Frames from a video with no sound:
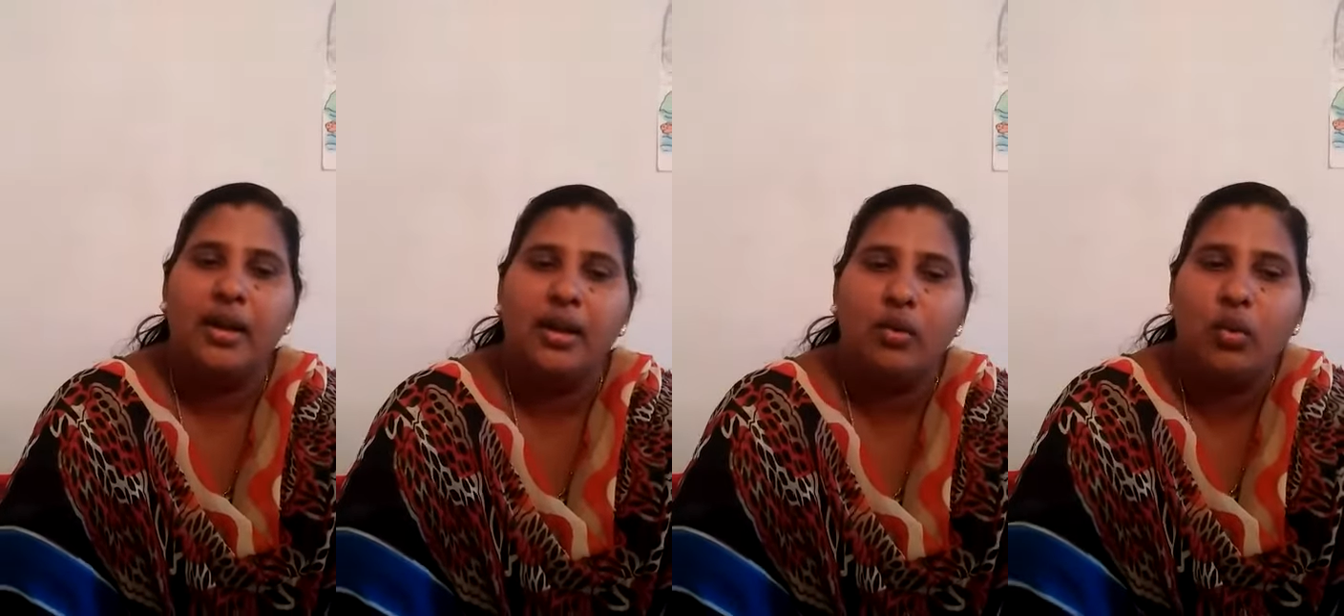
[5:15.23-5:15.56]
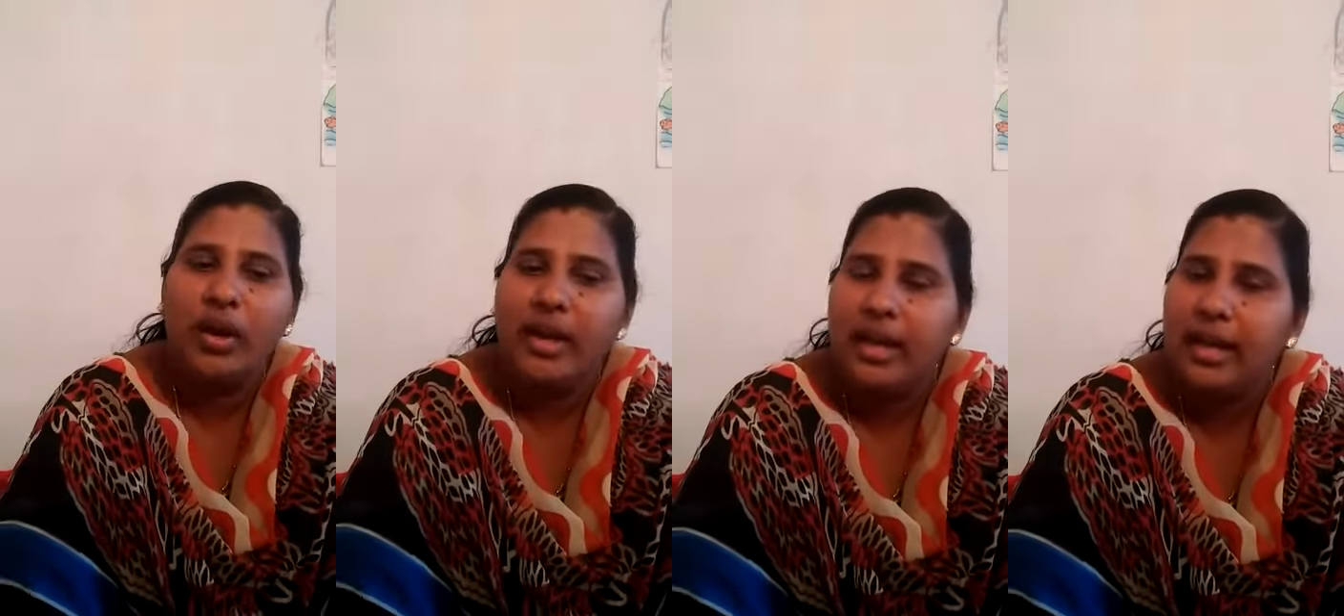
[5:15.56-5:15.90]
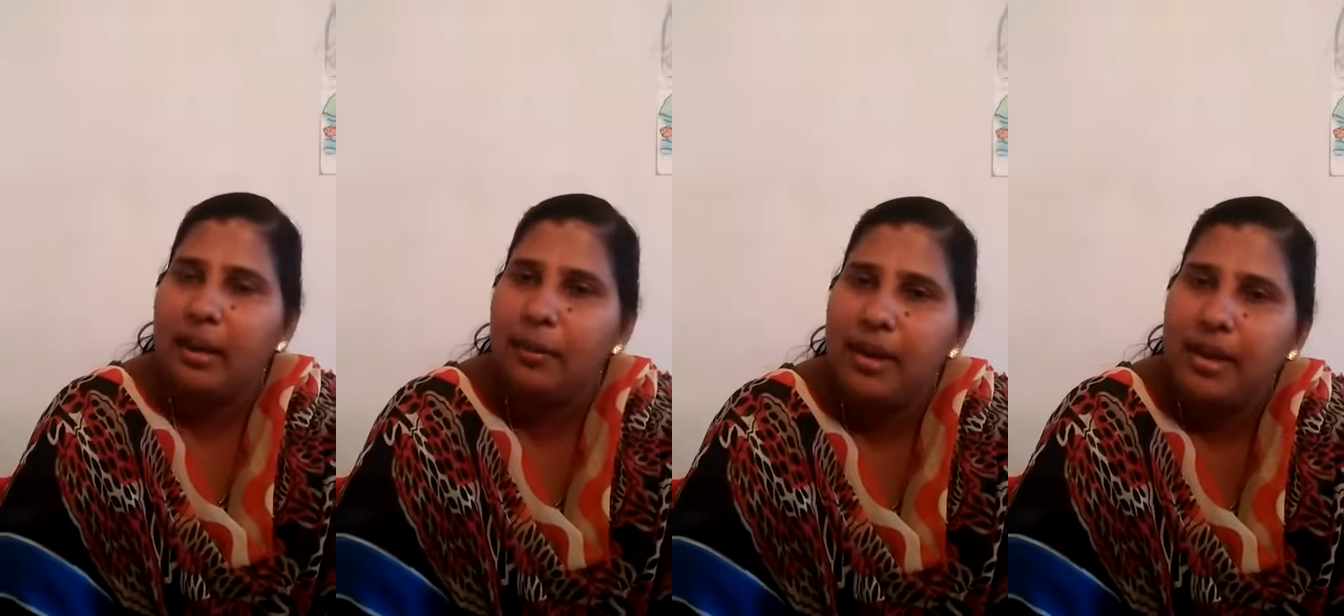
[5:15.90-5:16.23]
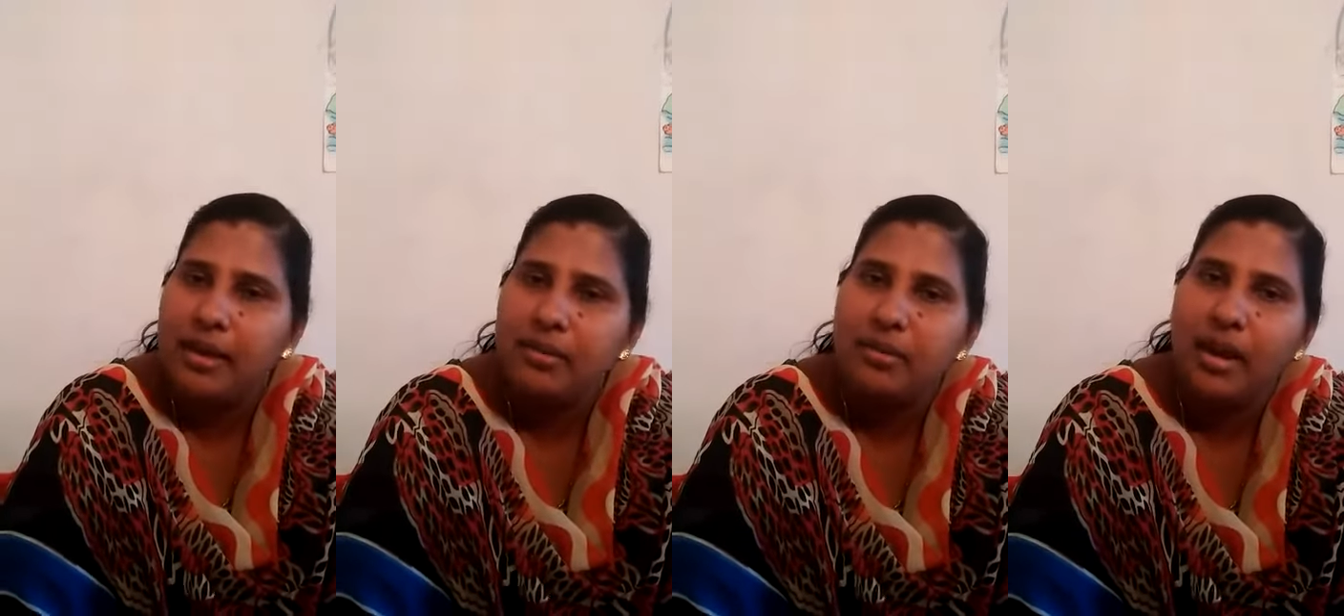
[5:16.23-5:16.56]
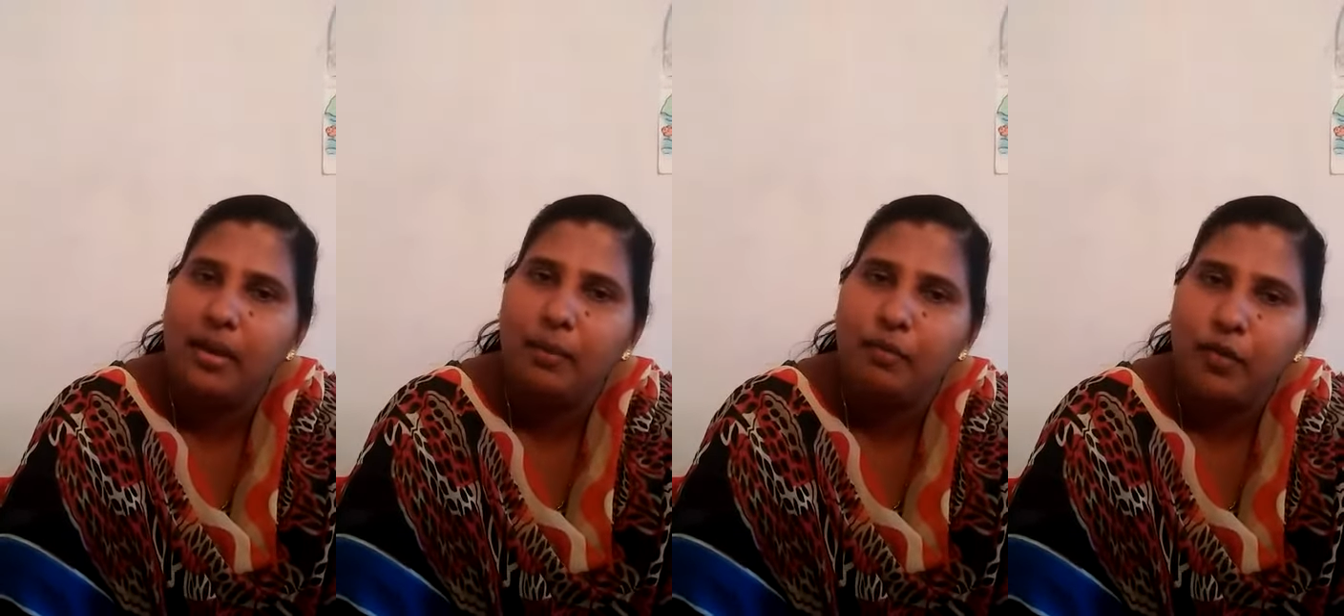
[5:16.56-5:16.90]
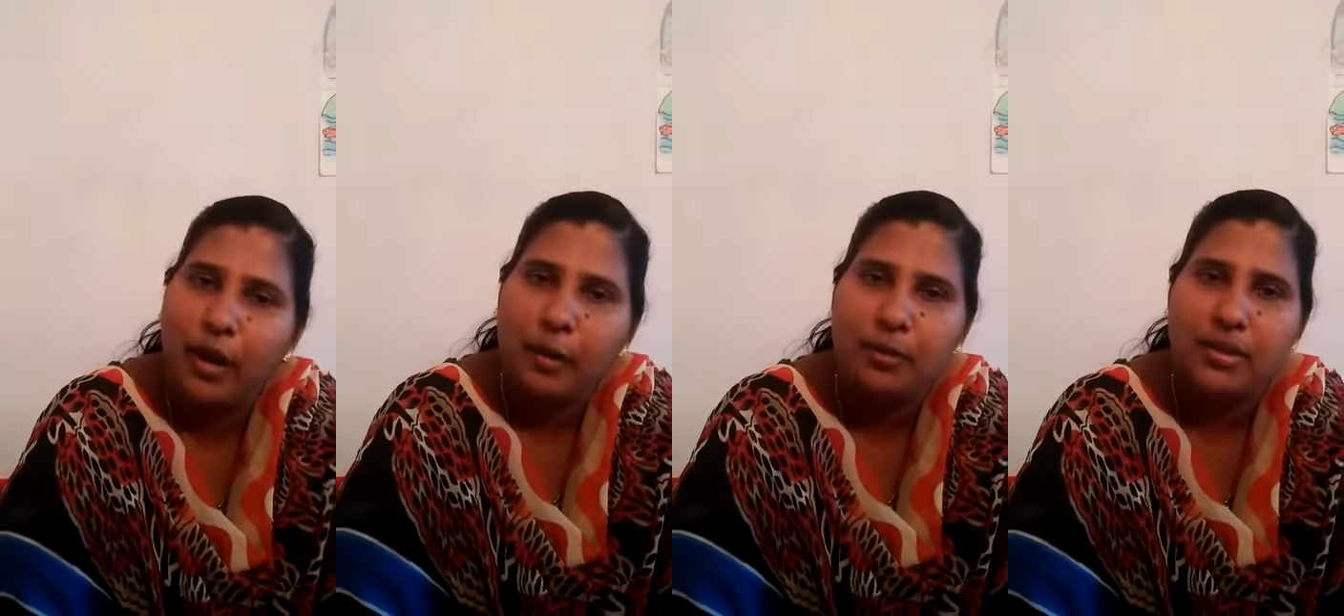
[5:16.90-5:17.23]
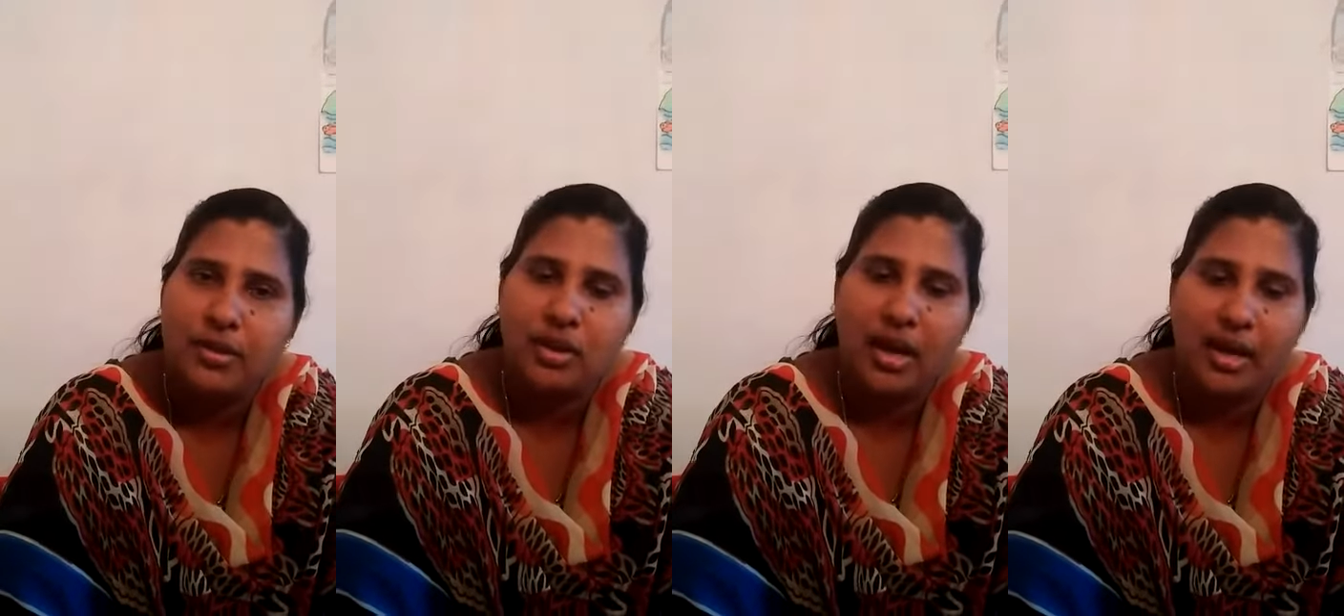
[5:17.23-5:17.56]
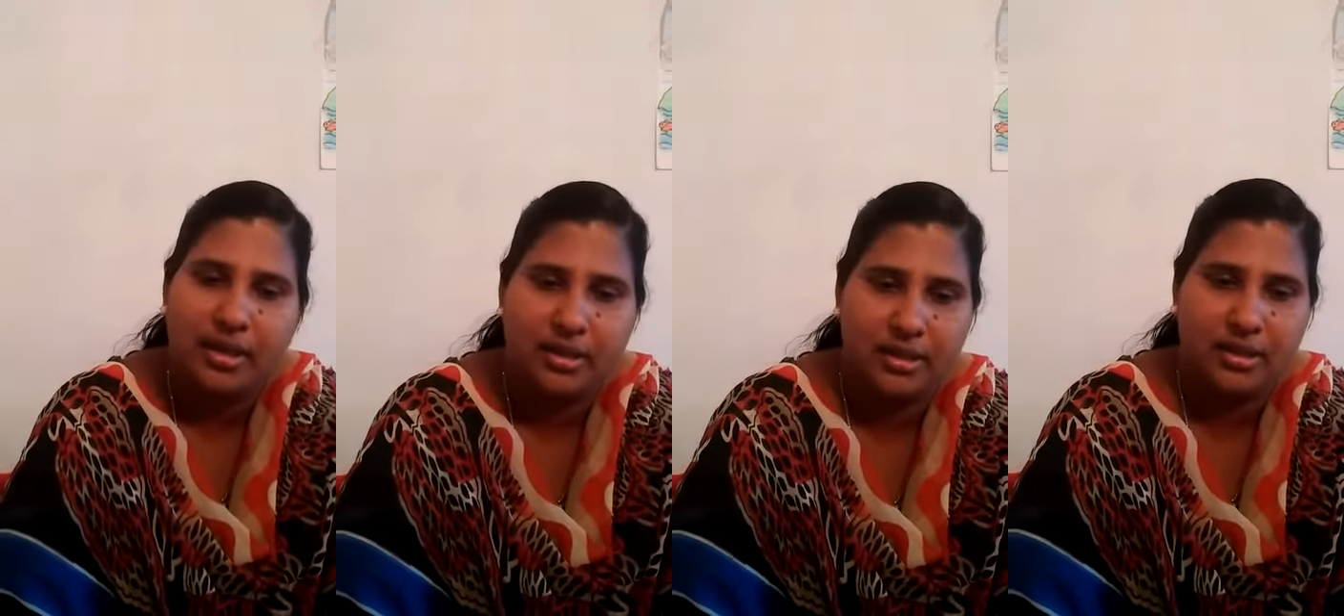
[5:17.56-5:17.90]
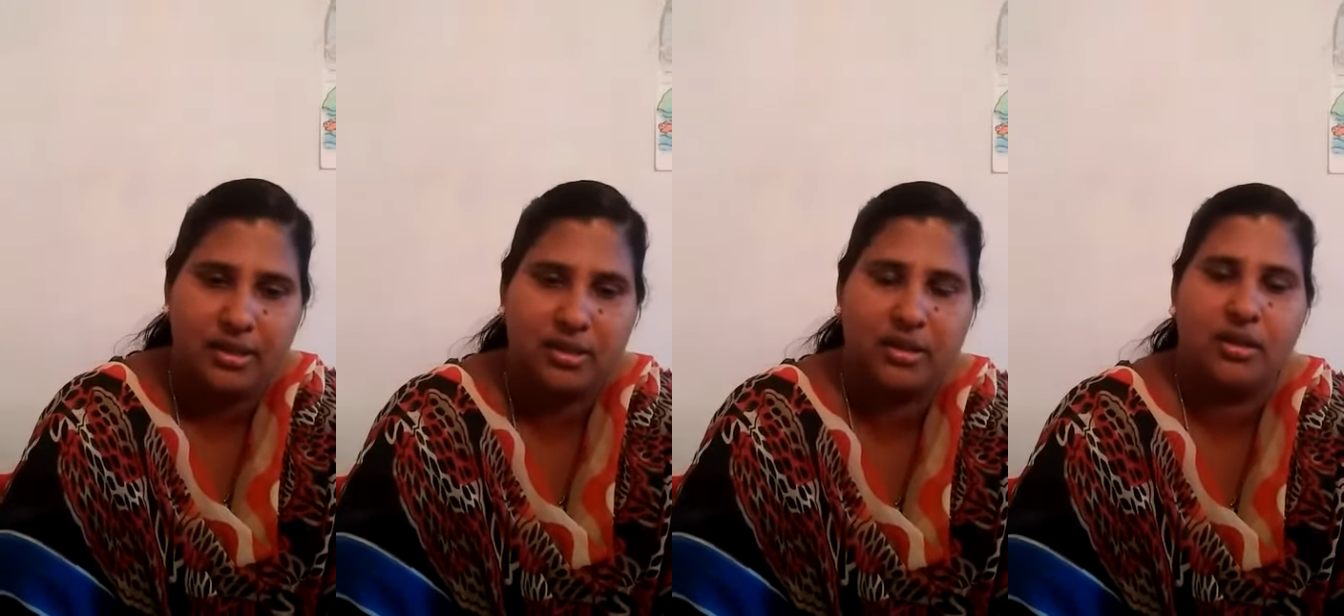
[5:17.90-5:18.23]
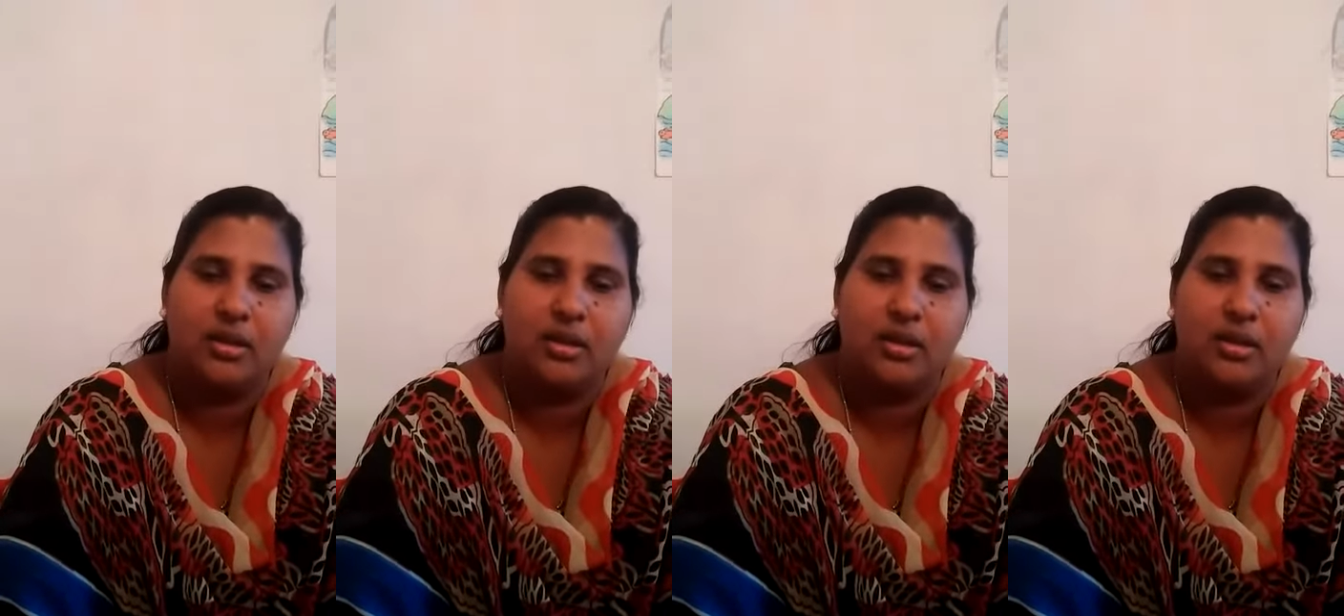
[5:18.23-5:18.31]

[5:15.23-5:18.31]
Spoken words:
one day he become a famous artist